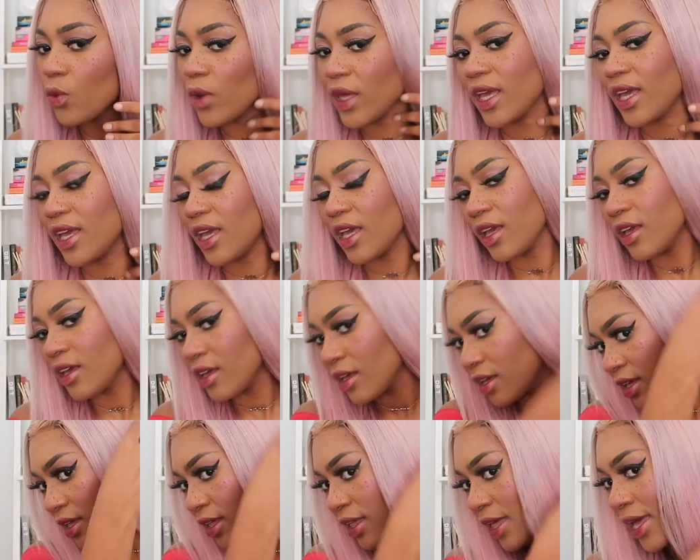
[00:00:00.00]
wear
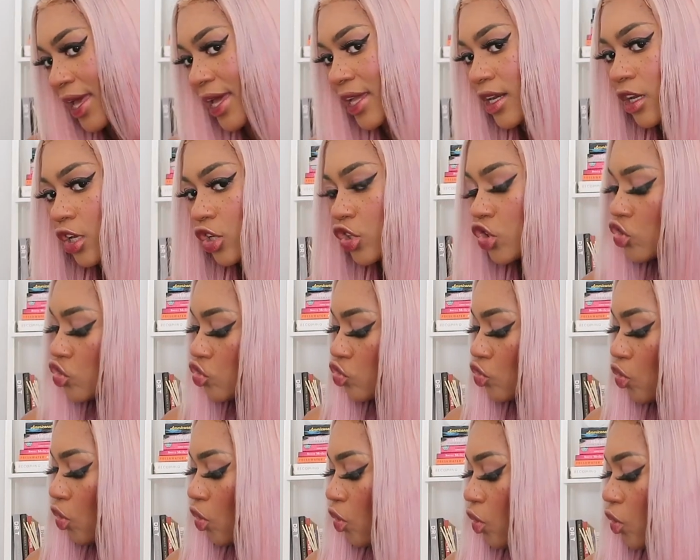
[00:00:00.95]
had
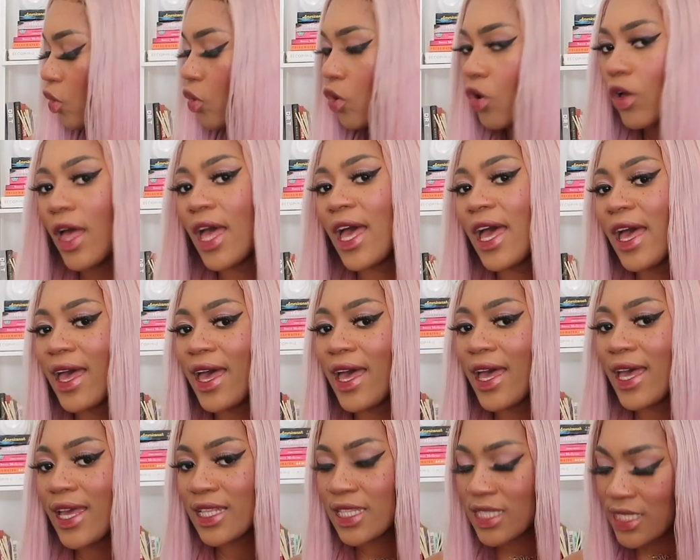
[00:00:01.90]
straw
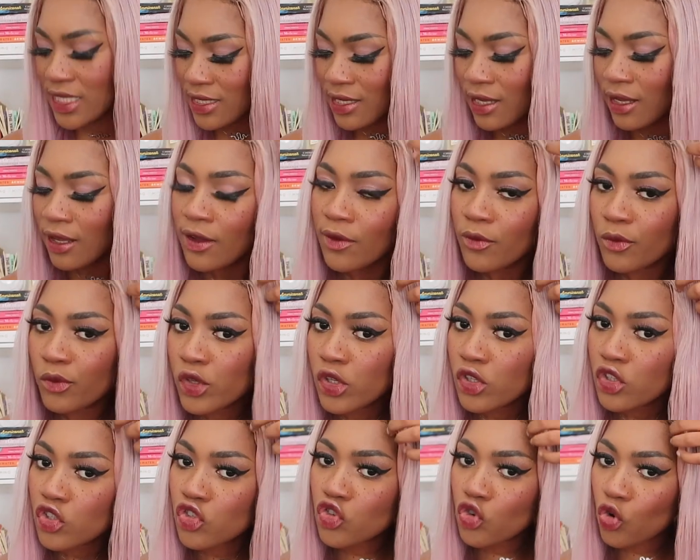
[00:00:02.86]
hats,
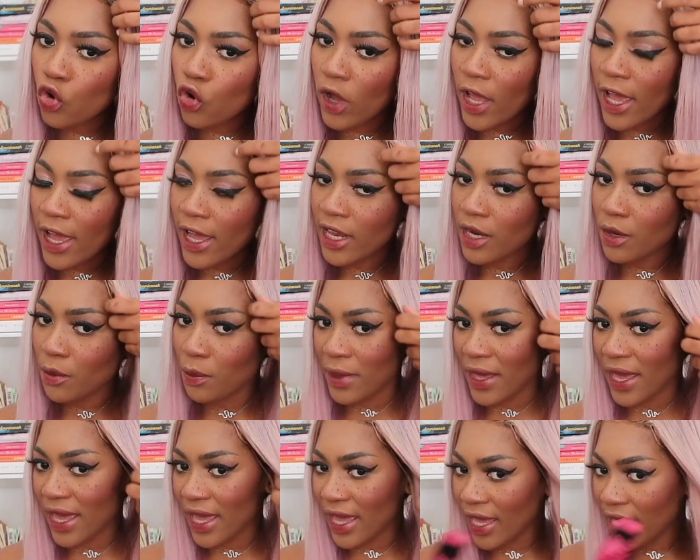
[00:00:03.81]
straw
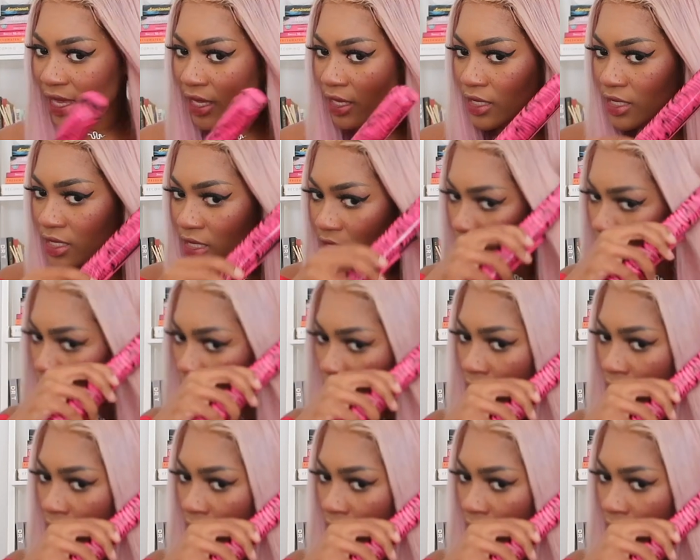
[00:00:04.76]
handbags,